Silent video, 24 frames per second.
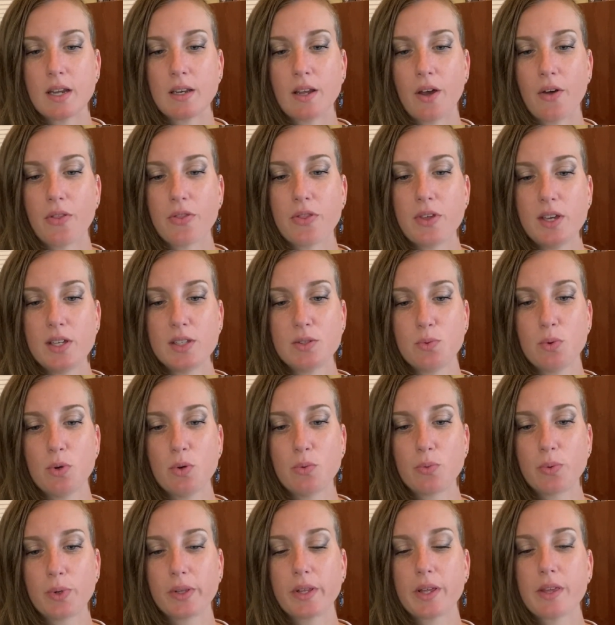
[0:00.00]
Now these were
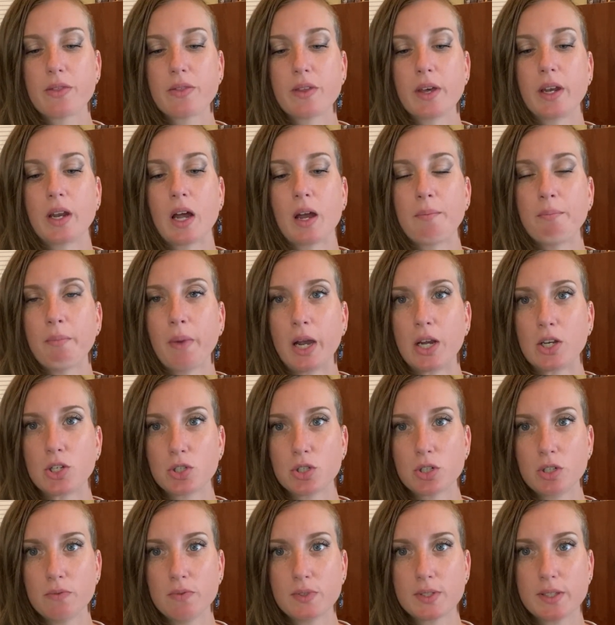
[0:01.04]
really thin. I might
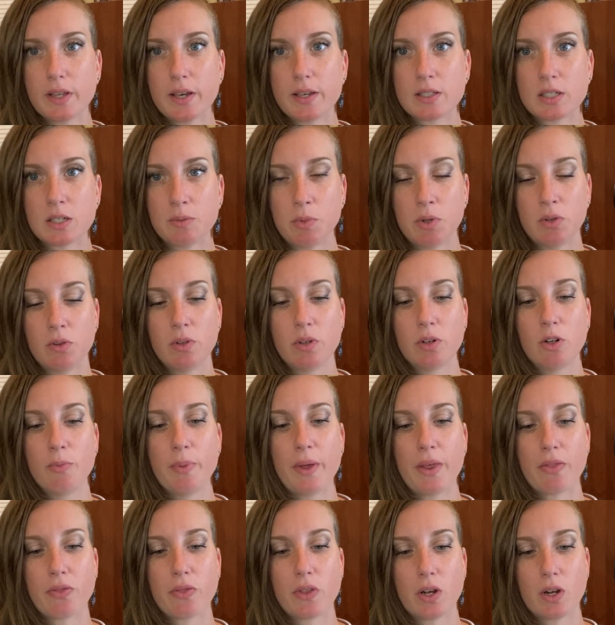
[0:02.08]
should have sliced them a little
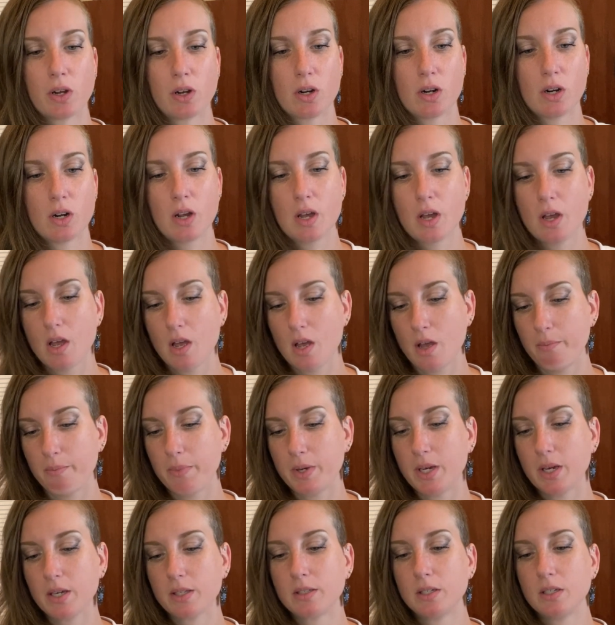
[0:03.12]
bit thicker
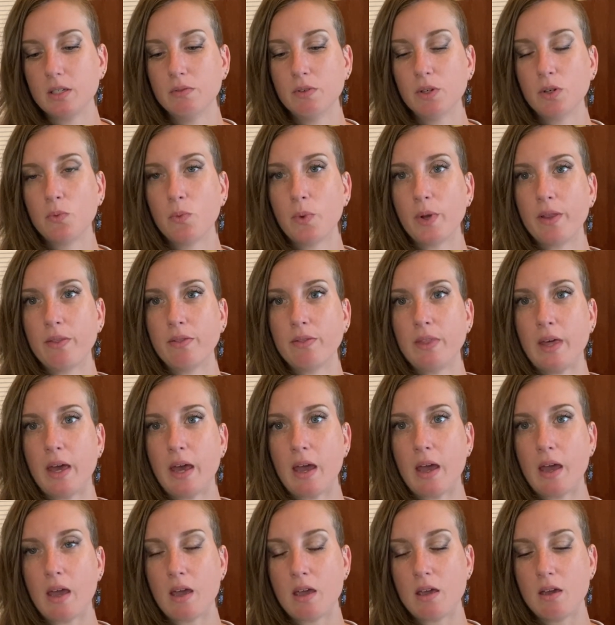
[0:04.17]
because even when
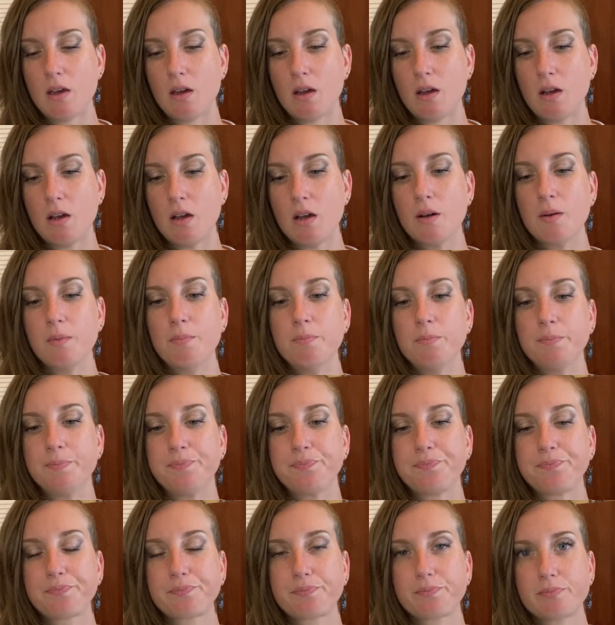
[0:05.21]
they
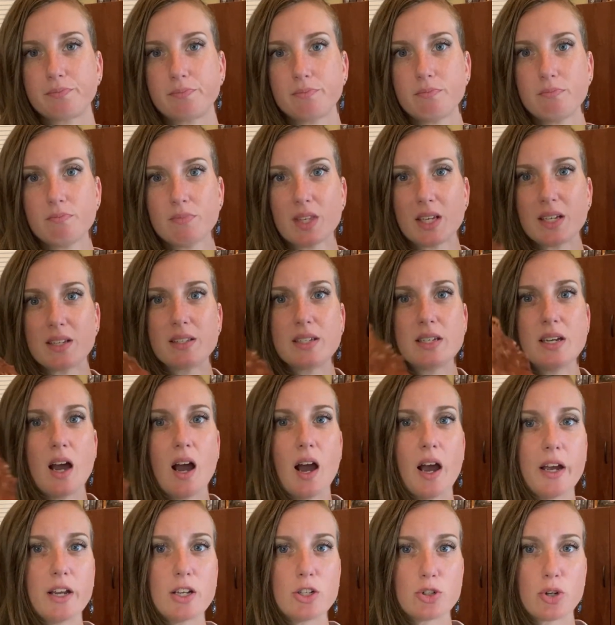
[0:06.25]

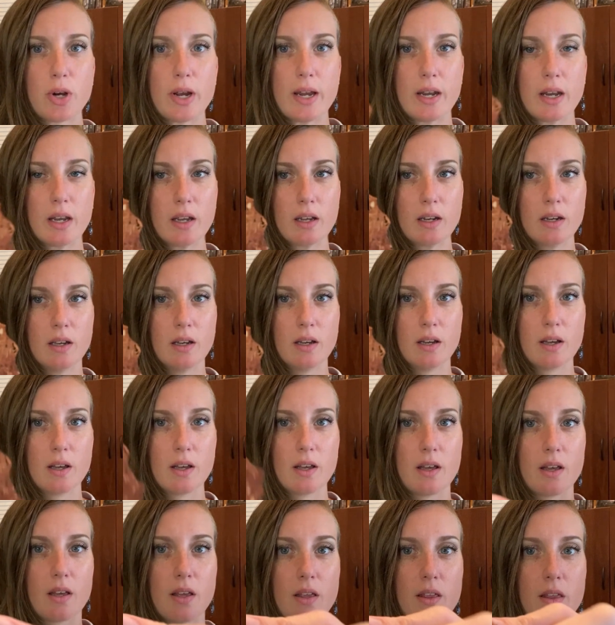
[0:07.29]
dehydrated,
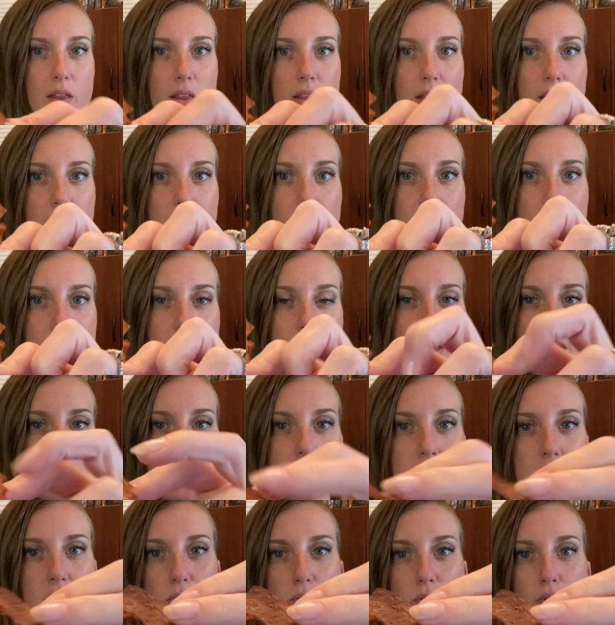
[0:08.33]
they
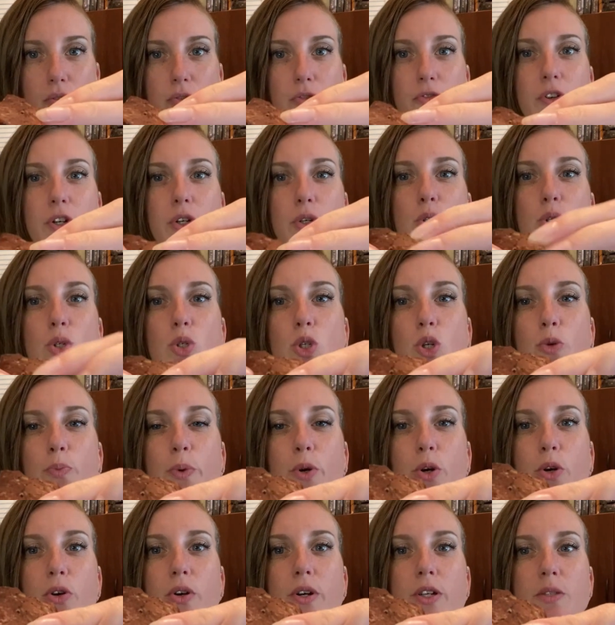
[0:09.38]
still don't feel super
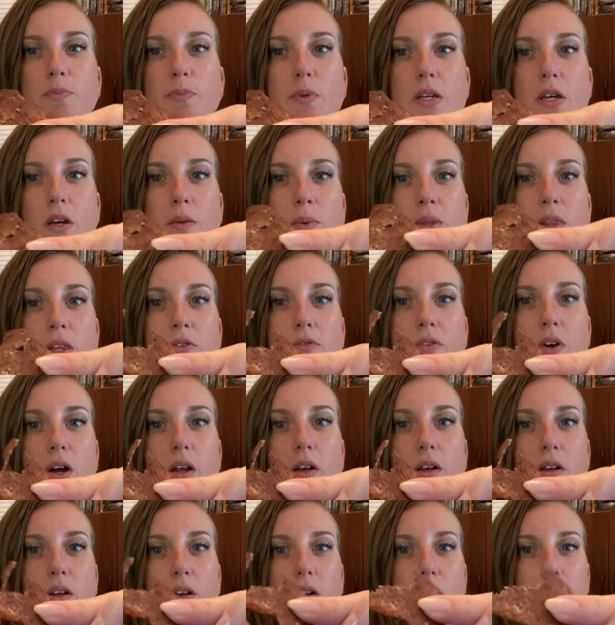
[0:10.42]
crispy. I mean, they've
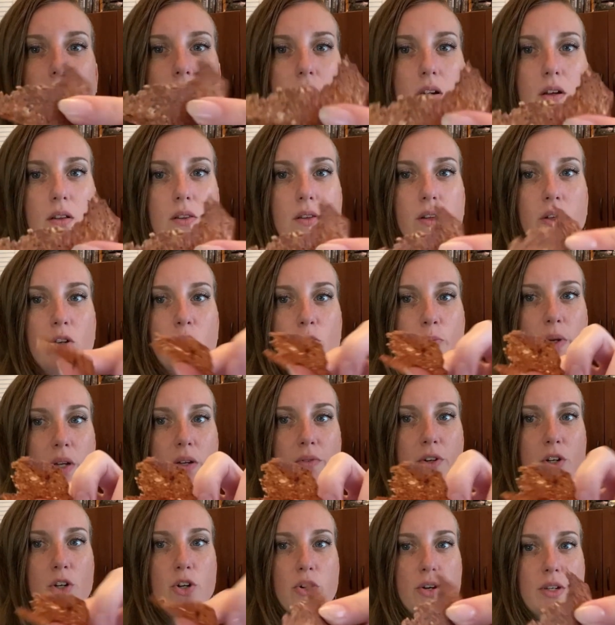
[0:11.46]
got a little bit of
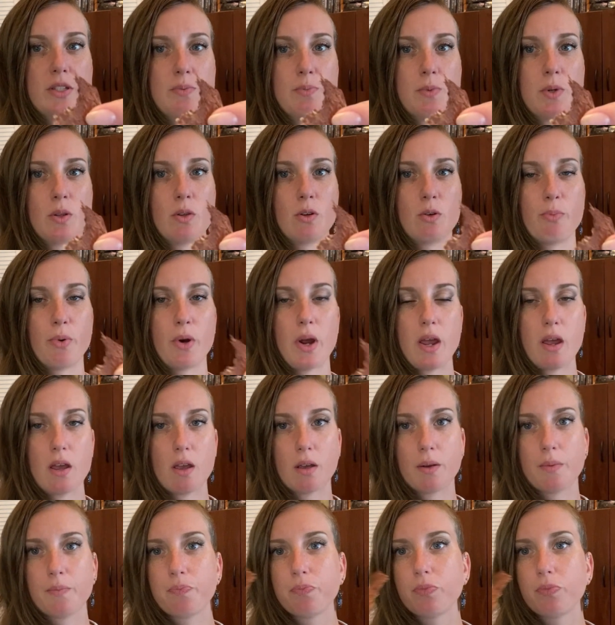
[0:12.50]
a crisp to their break.